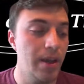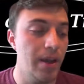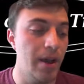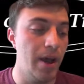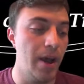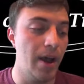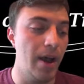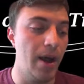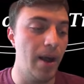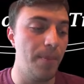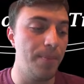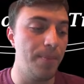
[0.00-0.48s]

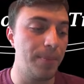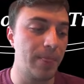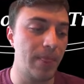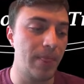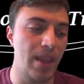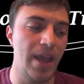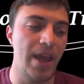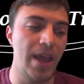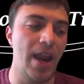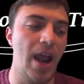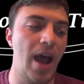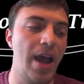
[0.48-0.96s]
And
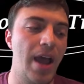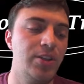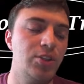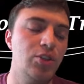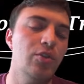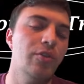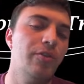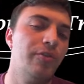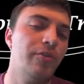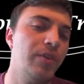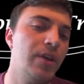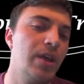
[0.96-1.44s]
I
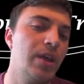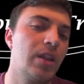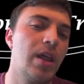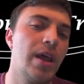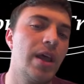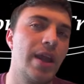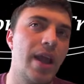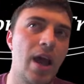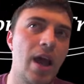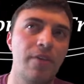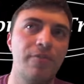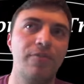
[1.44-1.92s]
do feel
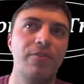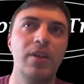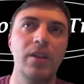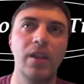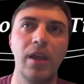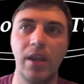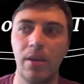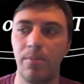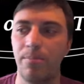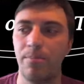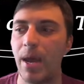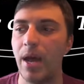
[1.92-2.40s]

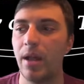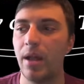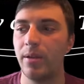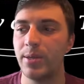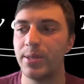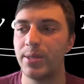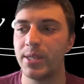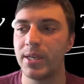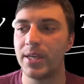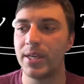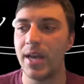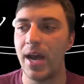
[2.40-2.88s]
like
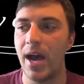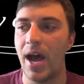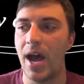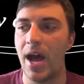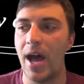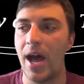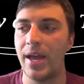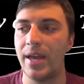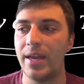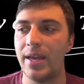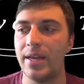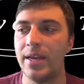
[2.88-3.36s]
Bell is a
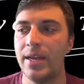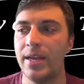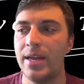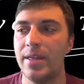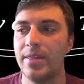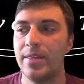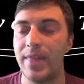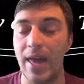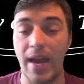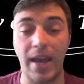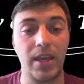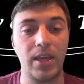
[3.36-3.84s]
guy
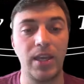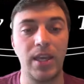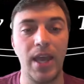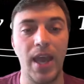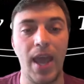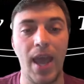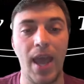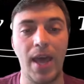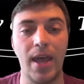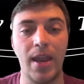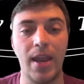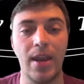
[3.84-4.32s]
that
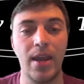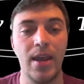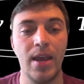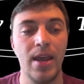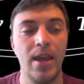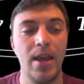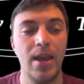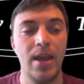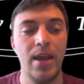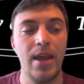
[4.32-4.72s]
can